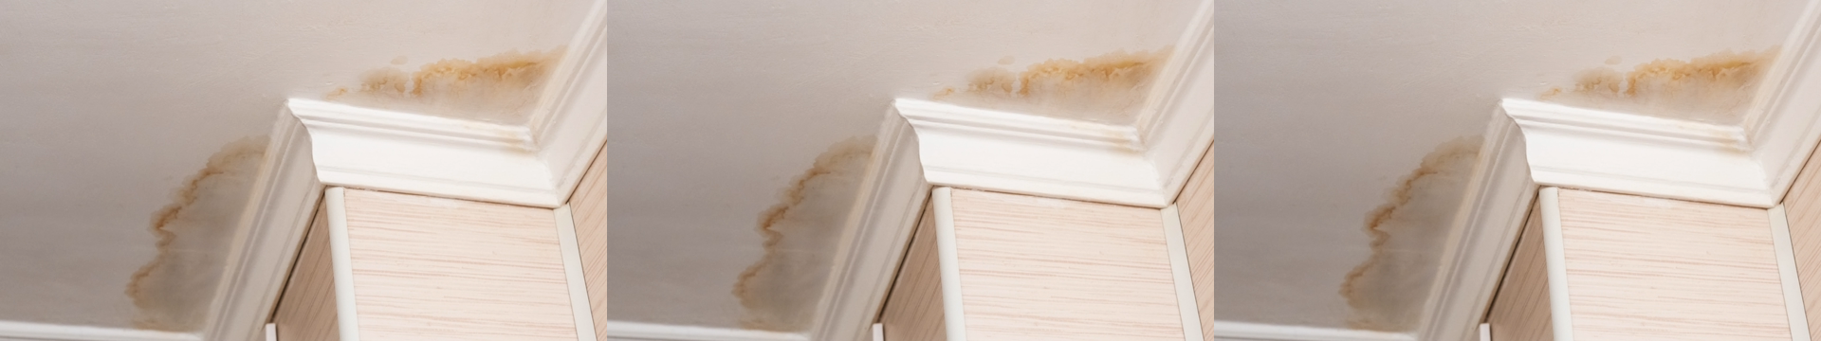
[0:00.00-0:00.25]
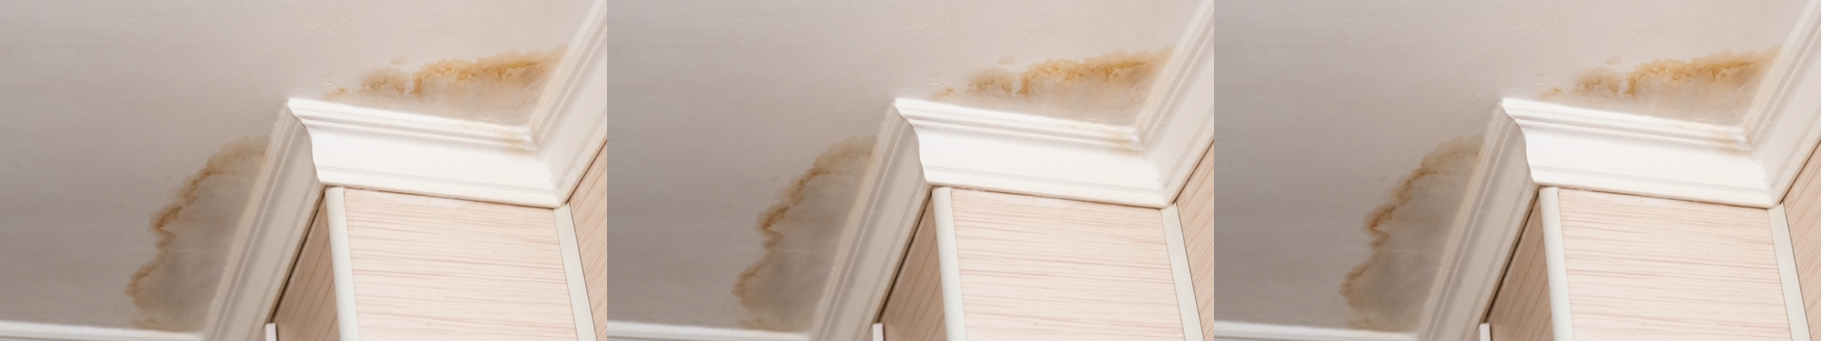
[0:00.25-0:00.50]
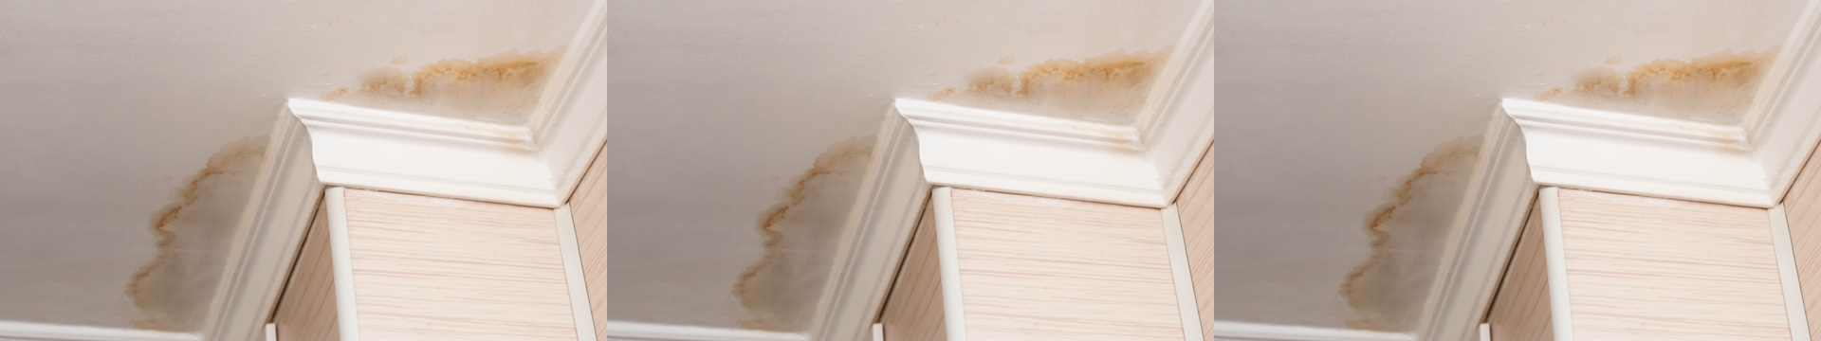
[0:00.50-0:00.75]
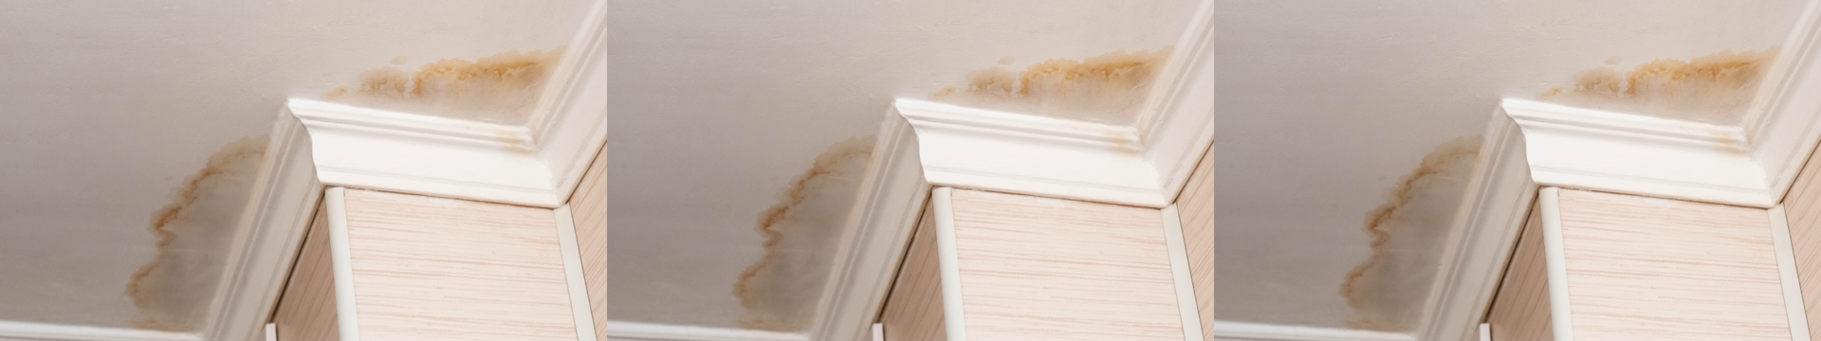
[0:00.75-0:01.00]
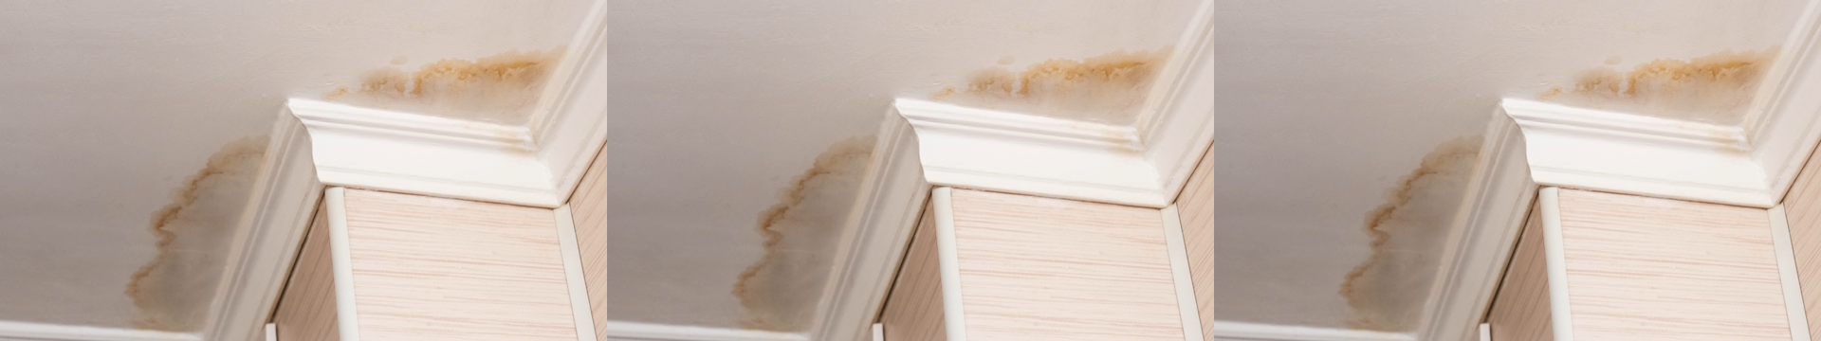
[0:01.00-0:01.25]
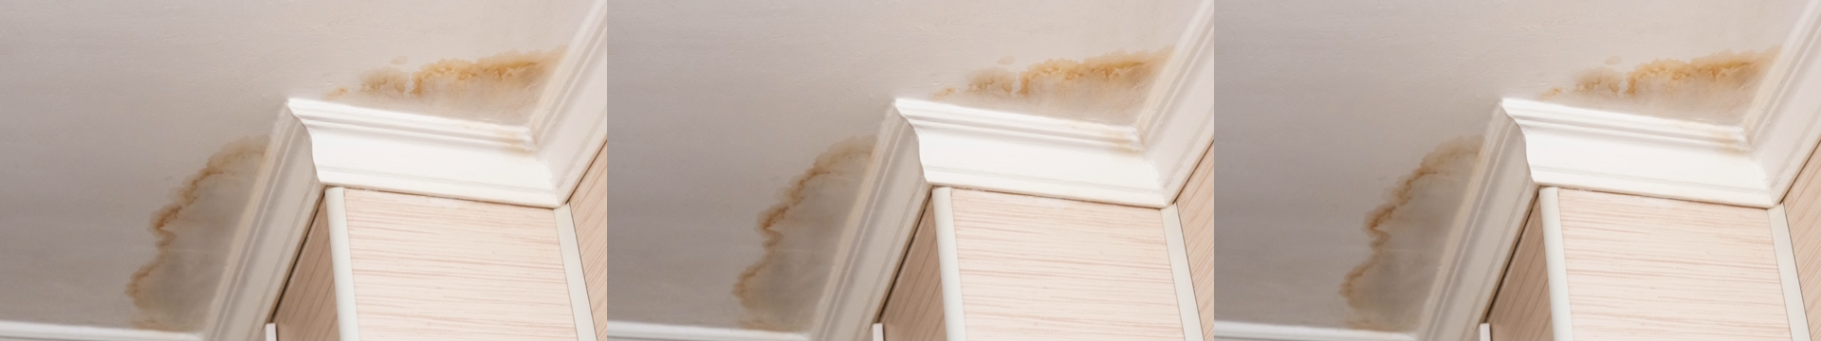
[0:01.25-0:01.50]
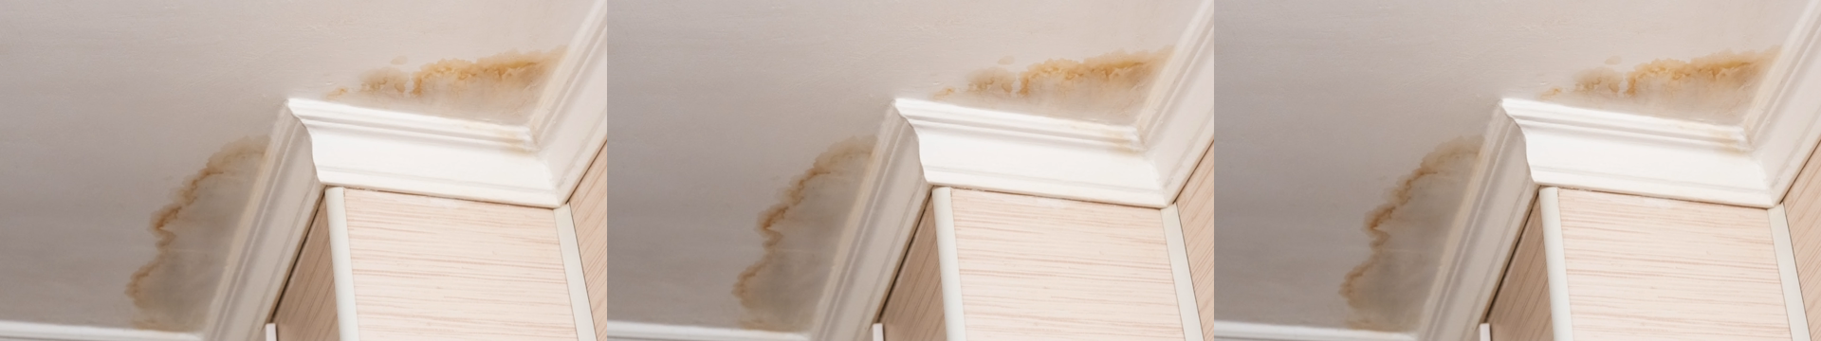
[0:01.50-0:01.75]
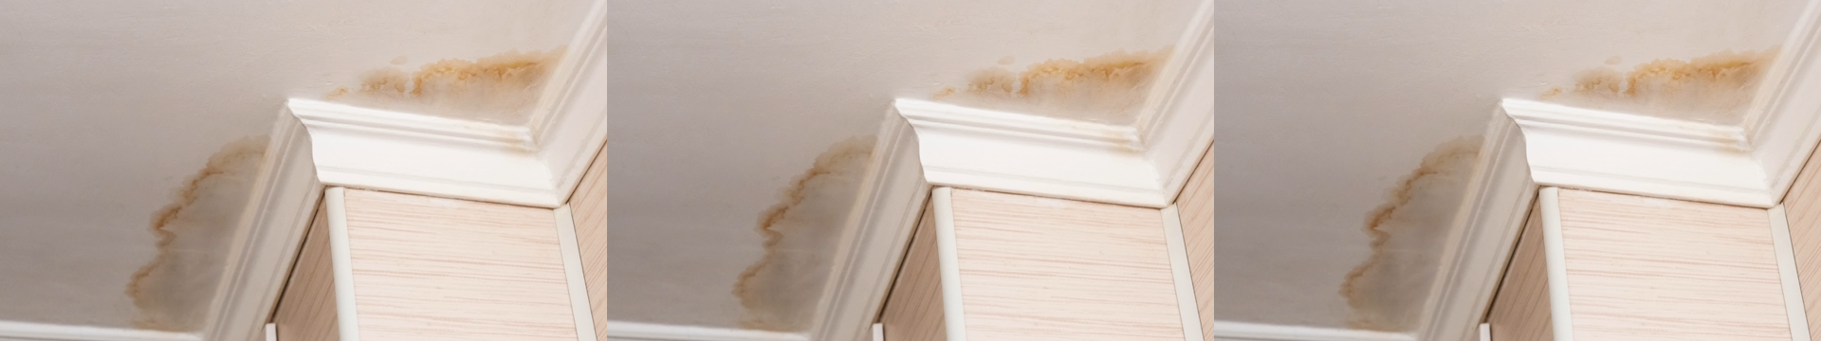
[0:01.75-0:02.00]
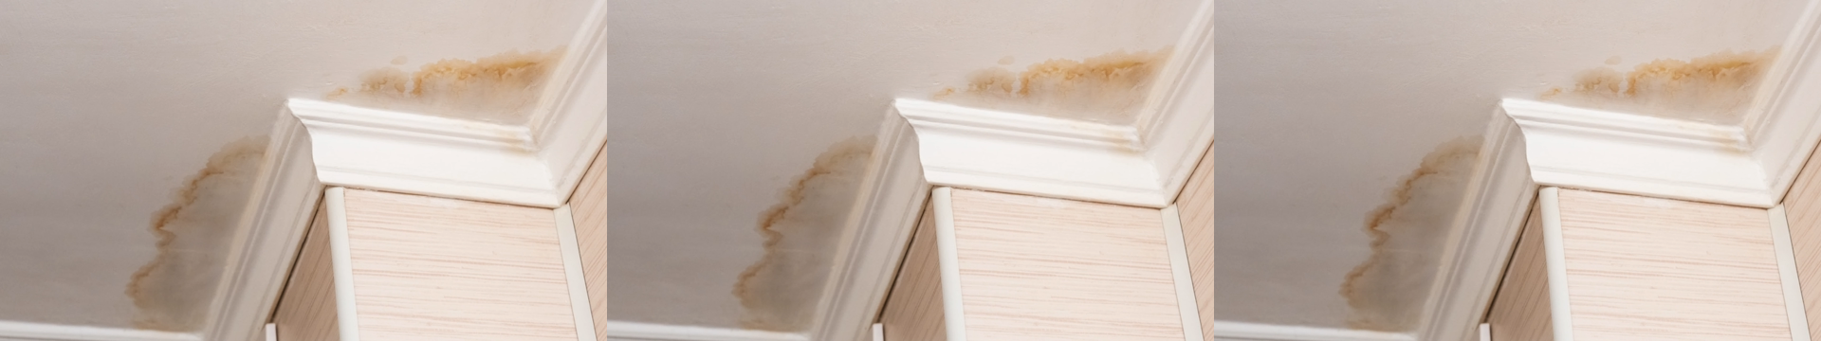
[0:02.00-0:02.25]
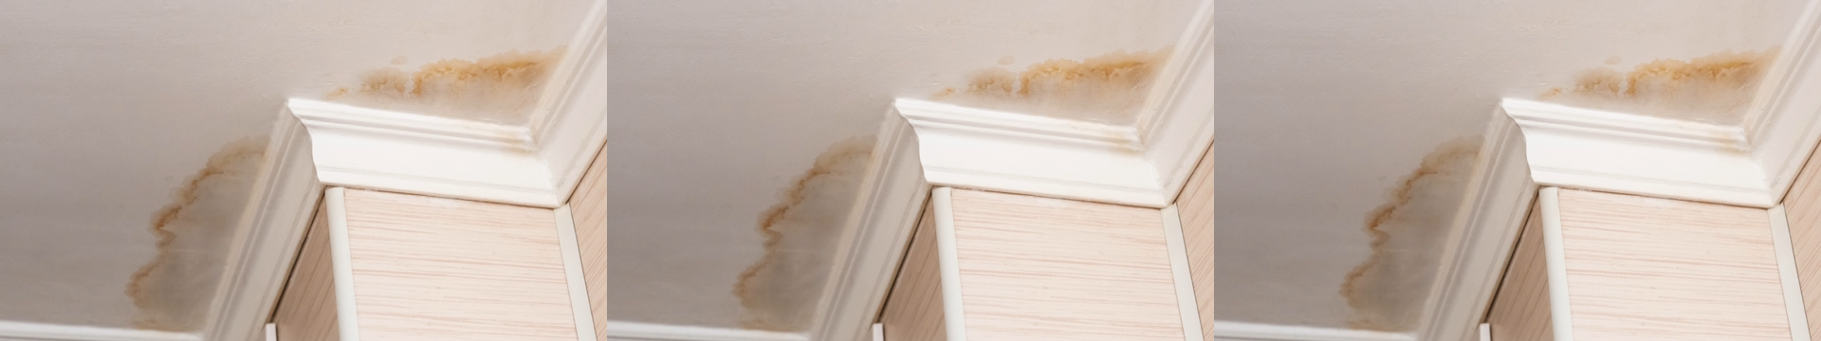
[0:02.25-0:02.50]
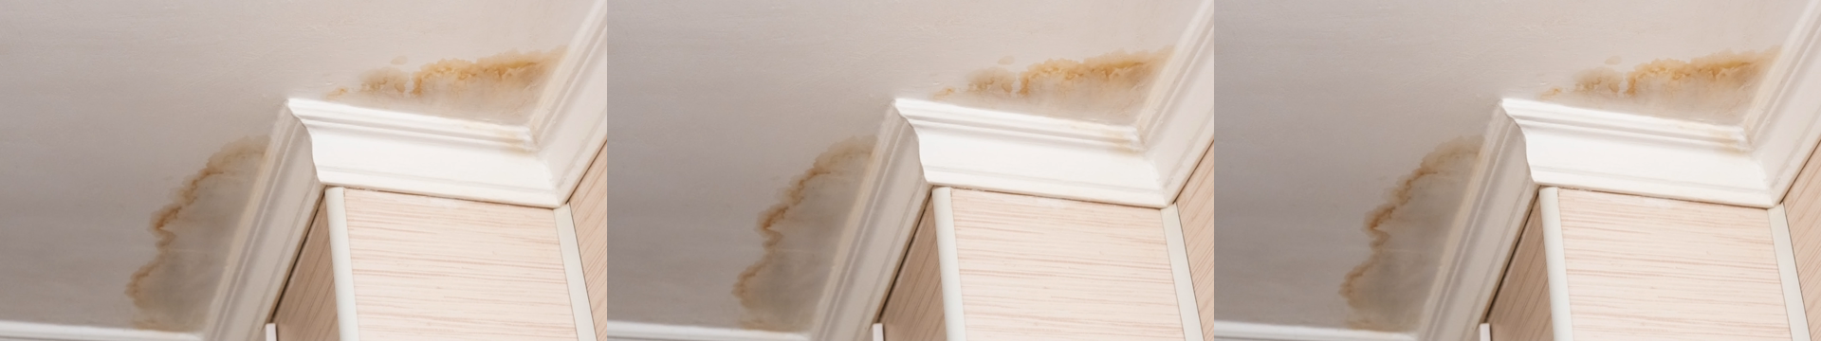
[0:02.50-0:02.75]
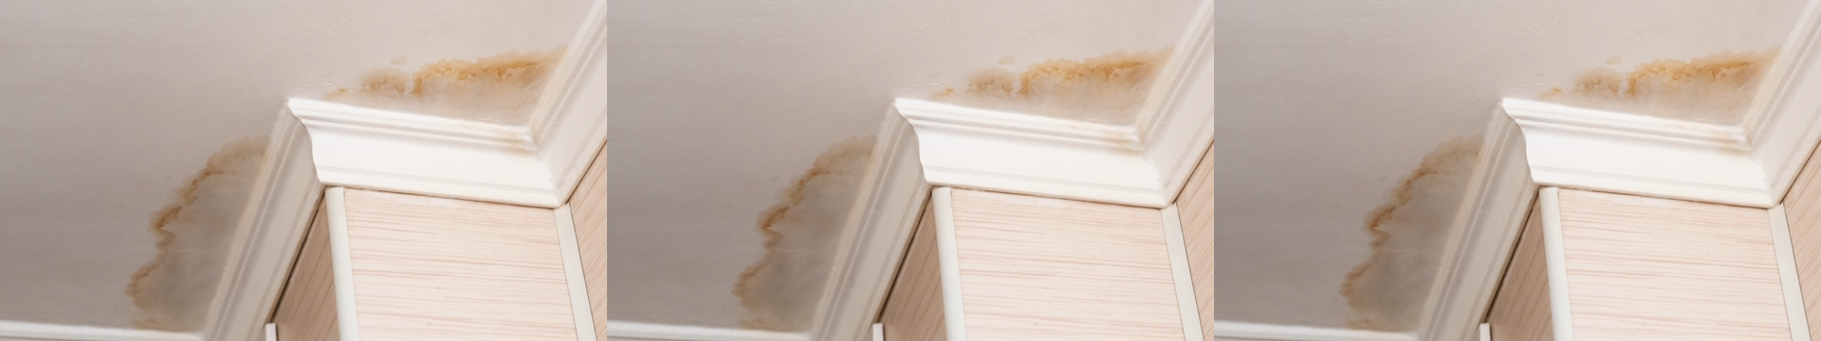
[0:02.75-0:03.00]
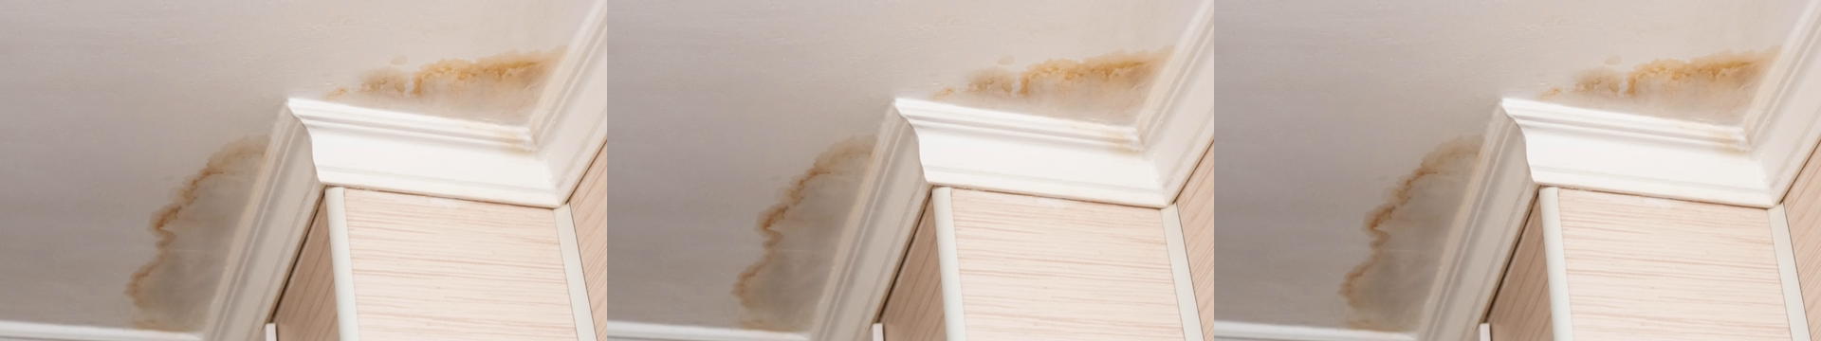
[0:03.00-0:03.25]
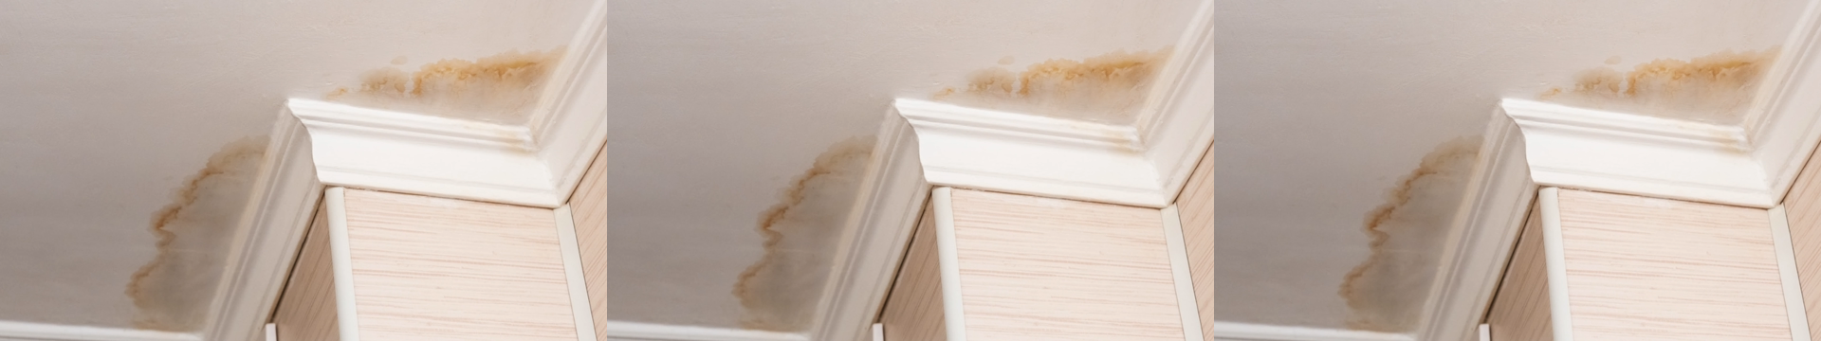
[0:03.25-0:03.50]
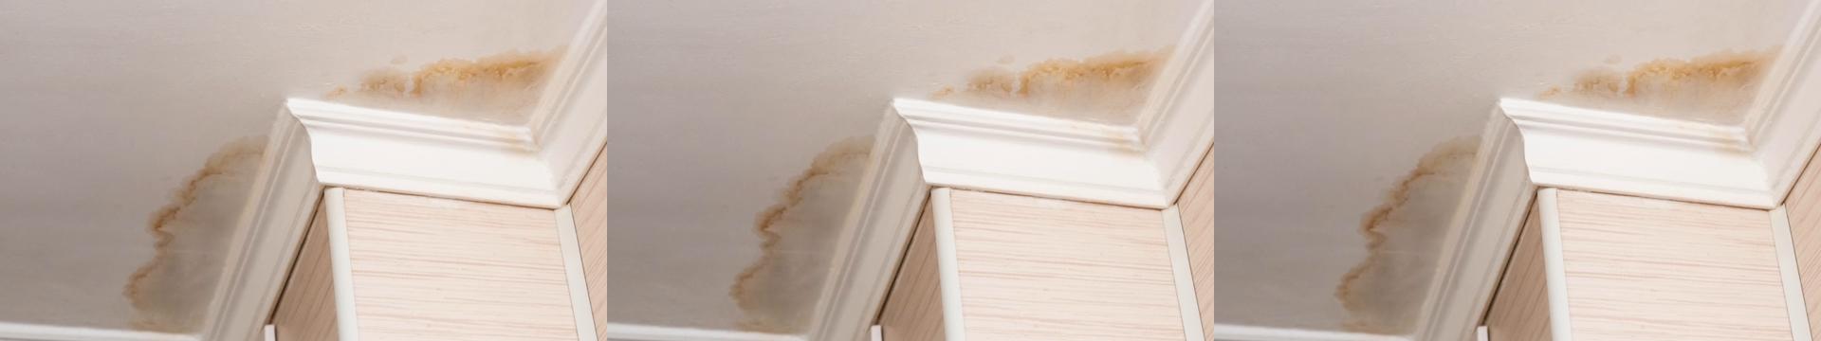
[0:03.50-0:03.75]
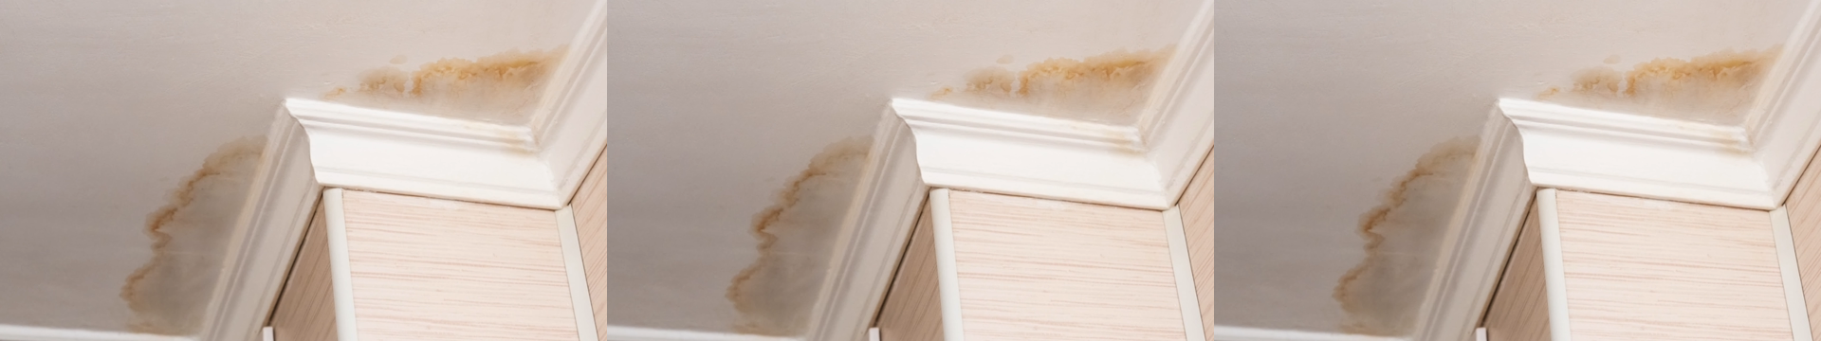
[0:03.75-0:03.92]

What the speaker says: [unreadable: no face in view]